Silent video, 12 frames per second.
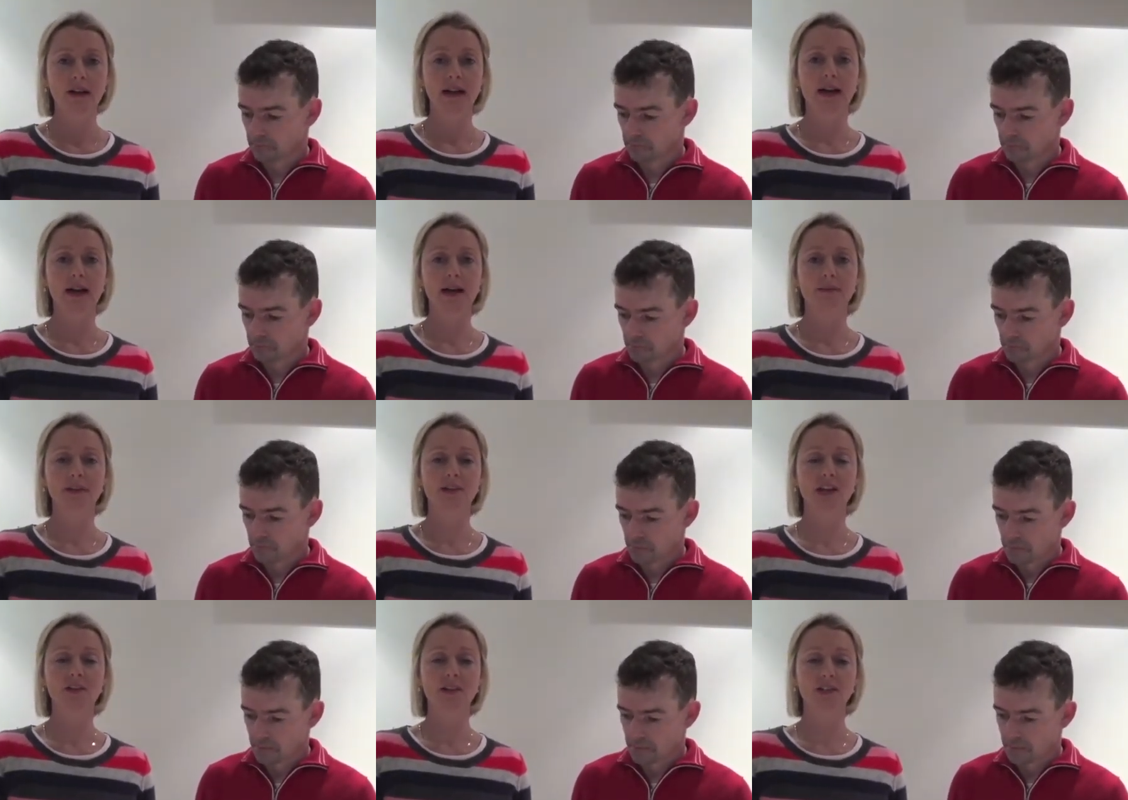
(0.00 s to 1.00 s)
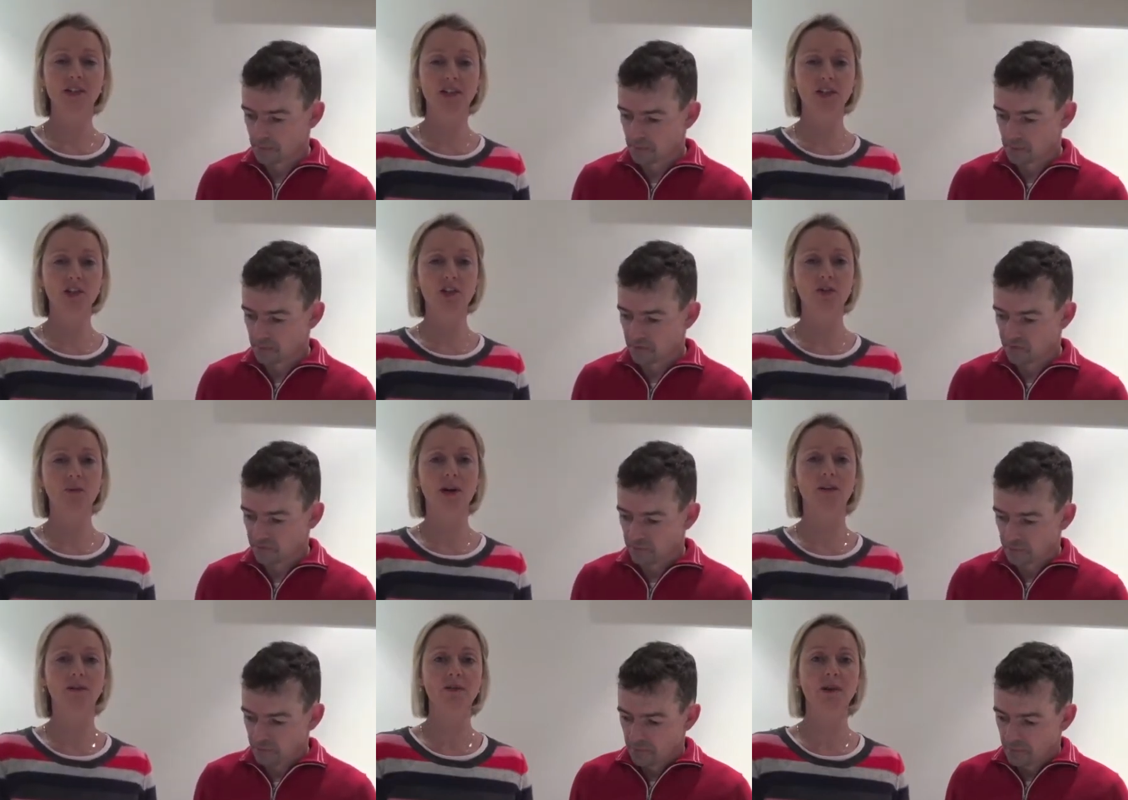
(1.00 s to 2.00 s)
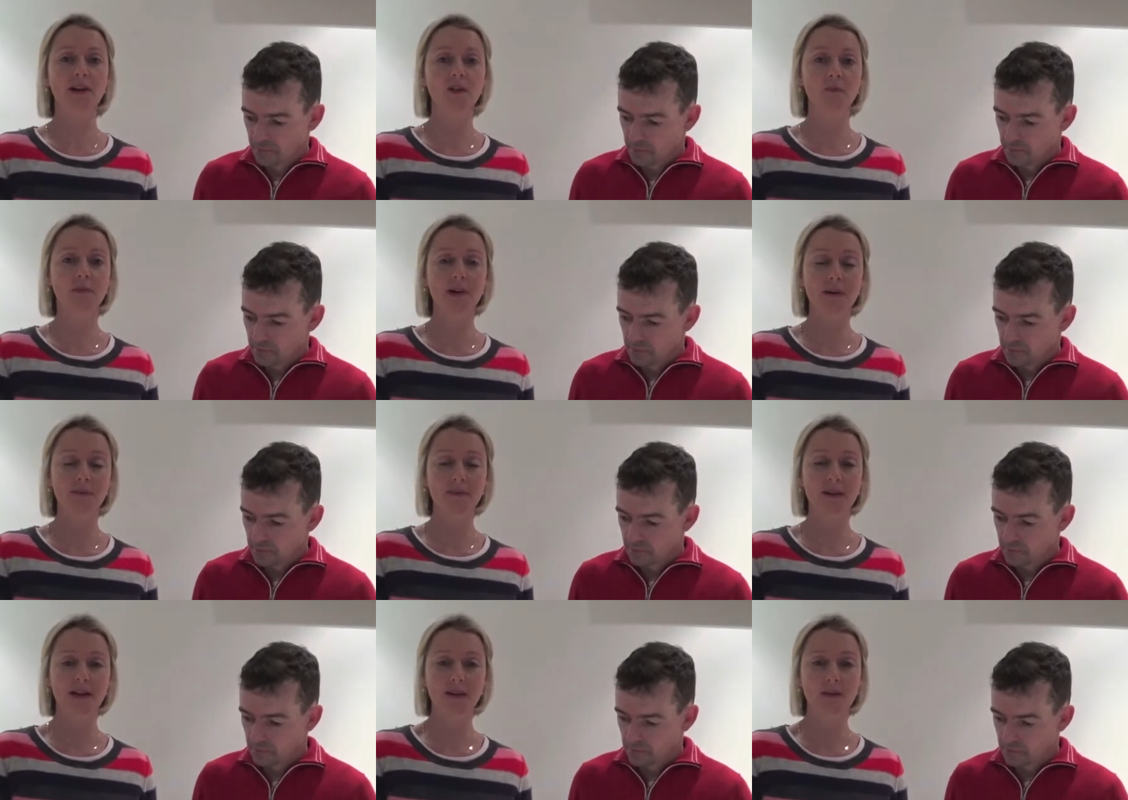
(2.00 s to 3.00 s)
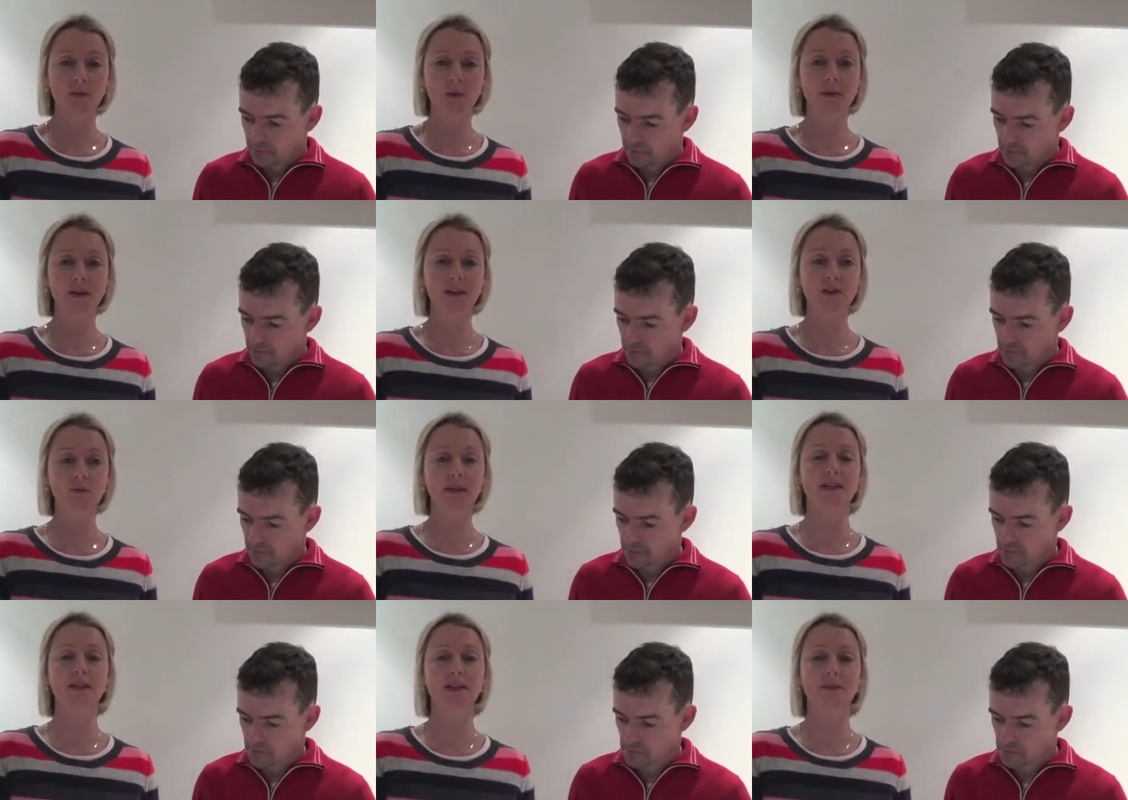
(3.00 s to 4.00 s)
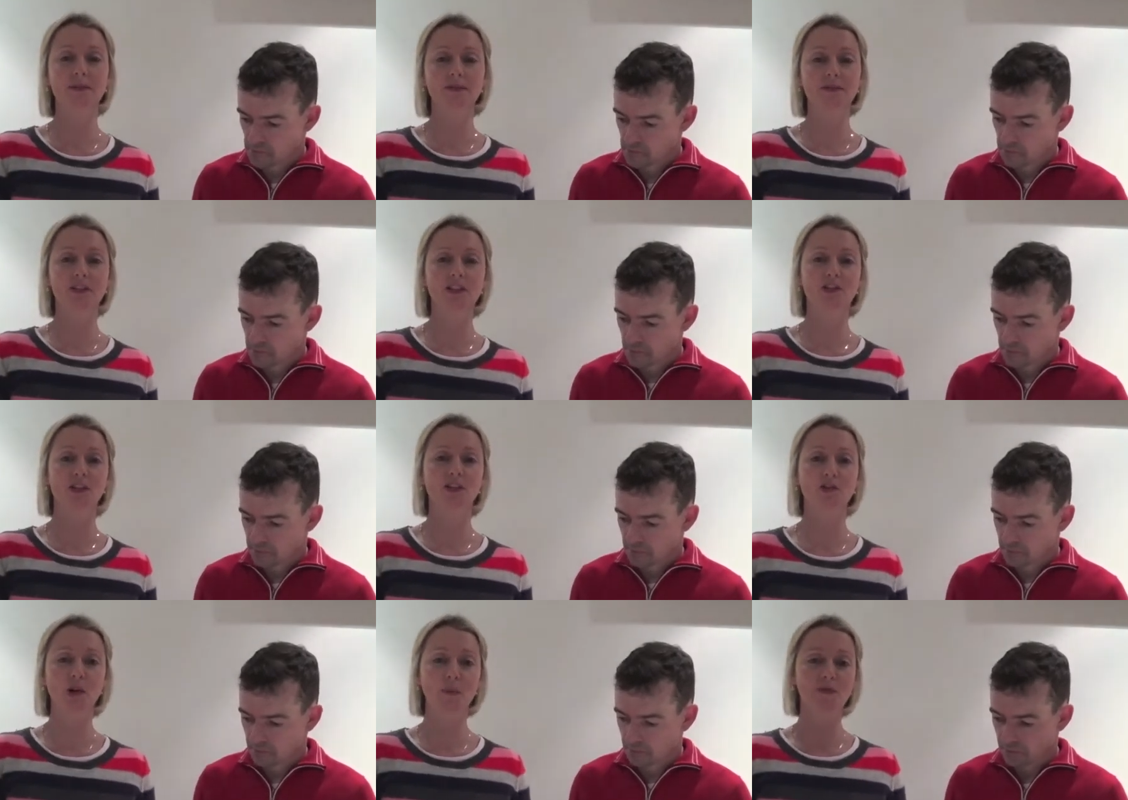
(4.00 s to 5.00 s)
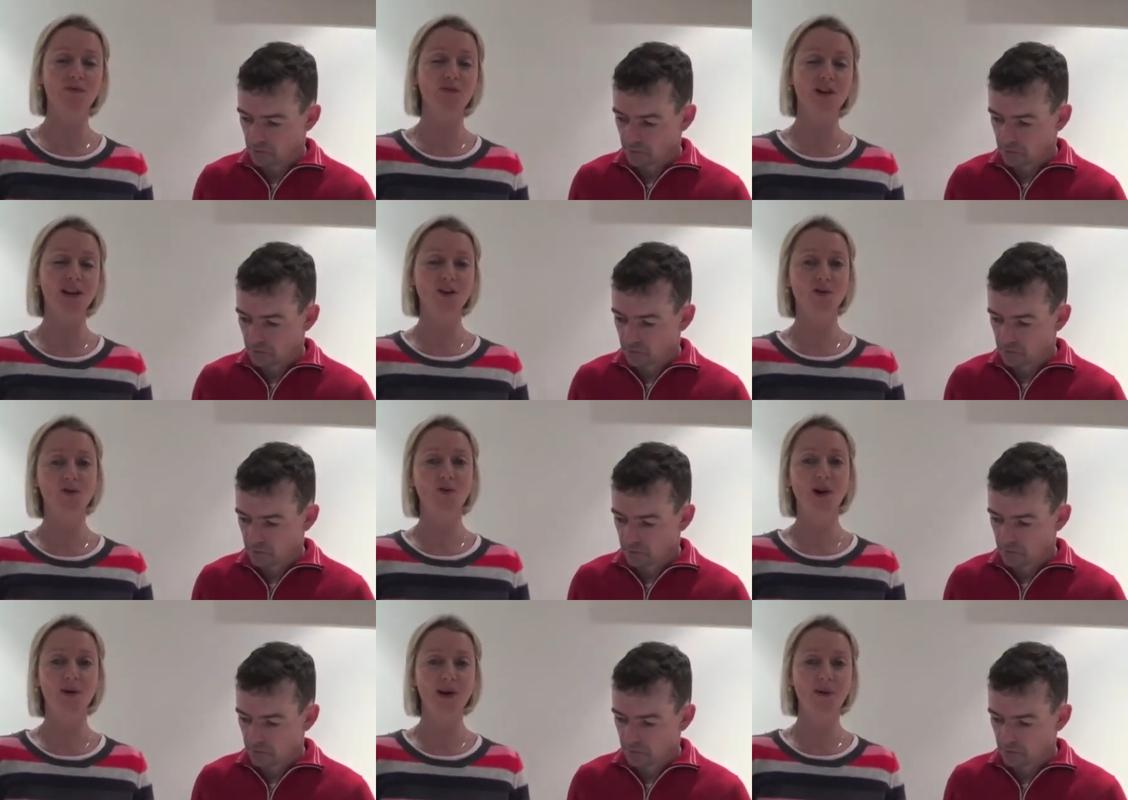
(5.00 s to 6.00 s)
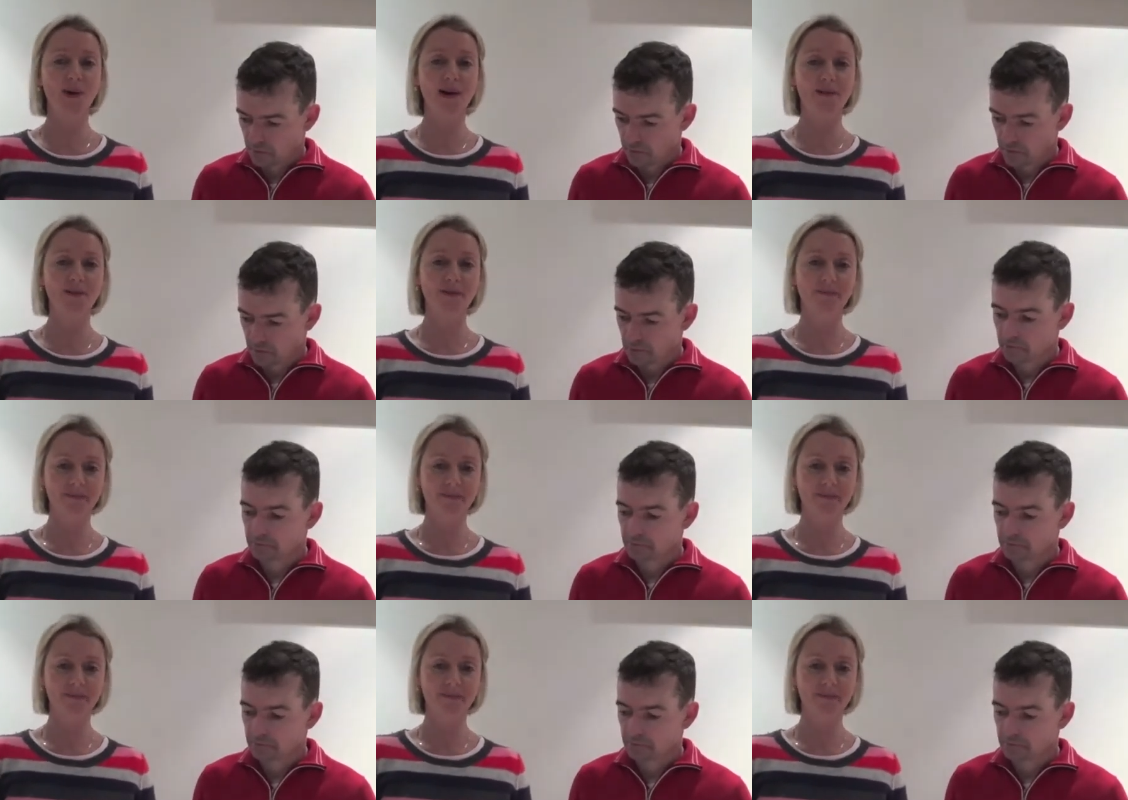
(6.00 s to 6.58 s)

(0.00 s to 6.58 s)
Speaker 1: Um, he's held his condition well throughout the prep, and we'll be expecting him to finish in the top three, all going well.